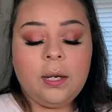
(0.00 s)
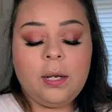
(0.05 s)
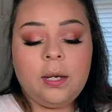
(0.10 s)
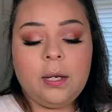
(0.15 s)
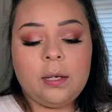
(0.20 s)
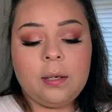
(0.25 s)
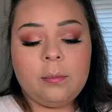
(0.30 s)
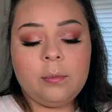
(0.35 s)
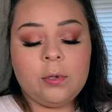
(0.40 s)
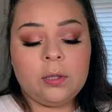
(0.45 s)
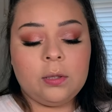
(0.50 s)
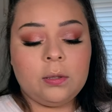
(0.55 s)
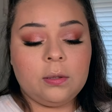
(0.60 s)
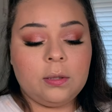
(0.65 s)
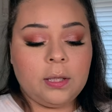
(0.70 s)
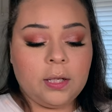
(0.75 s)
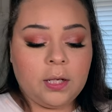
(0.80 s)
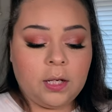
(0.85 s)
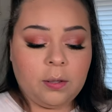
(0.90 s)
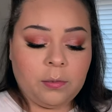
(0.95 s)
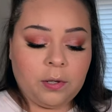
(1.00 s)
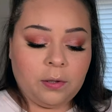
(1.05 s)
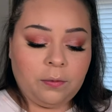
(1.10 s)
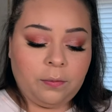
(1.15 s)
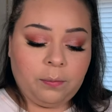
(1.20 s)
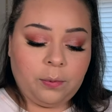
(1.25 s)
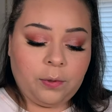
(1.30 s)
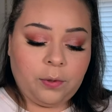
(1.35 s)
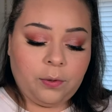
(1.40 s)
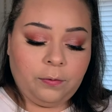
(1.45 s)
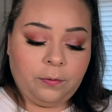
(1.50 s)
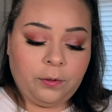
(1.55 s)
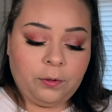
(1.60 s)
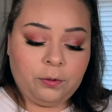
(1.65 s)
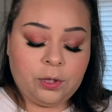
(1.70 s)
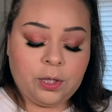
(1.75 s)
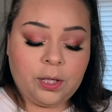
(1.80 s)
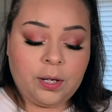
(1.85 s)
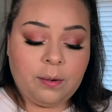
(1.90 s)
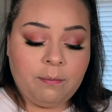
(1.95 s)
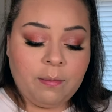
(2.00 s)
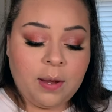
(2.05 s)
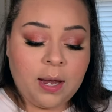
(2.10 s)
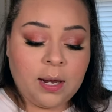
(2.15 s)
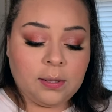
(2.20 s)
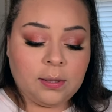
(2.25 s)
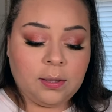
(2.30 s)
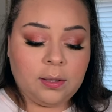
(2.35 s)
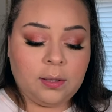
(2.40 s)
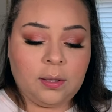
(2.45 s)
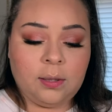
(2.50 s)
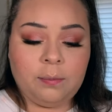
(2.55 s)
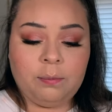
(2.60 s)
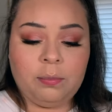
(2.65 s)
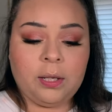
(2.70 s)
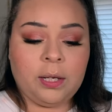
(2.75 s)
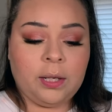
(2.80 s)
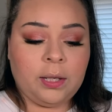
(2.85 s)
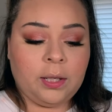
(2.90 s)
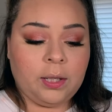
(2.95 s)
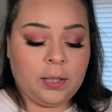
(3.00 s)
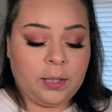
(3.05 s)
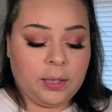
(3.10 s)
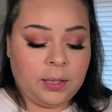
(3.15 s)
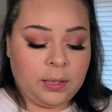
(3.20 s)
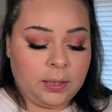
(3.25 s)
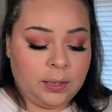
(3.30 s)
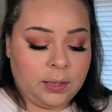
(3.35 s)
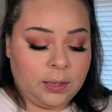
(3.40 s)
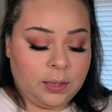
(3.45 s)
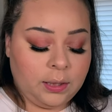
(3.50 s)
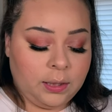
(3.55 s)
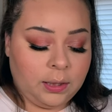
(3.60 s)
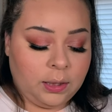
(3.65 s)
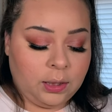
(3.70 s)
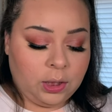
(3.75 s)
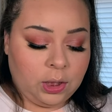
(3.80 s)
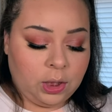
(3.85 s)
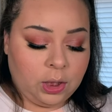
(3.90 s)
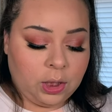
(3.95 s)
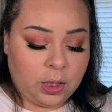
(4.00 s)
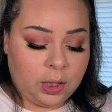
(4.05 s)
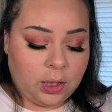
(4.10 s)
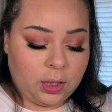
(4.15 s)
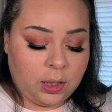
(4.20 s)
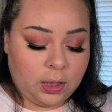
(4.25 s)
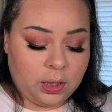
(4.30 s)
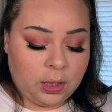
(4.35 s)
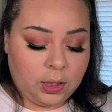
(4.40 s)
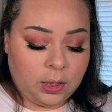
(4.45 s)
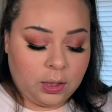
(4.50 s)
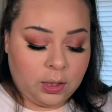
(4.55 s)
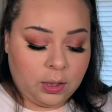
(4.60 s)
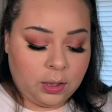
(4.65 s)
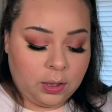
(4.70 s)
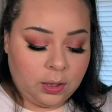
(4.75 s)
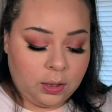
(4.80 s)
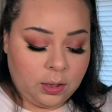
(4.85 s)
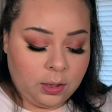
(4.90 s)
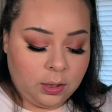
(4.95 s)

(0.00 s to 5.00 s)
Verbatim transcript: And I'm also taking my Profusion Matte Lip Liner in the shade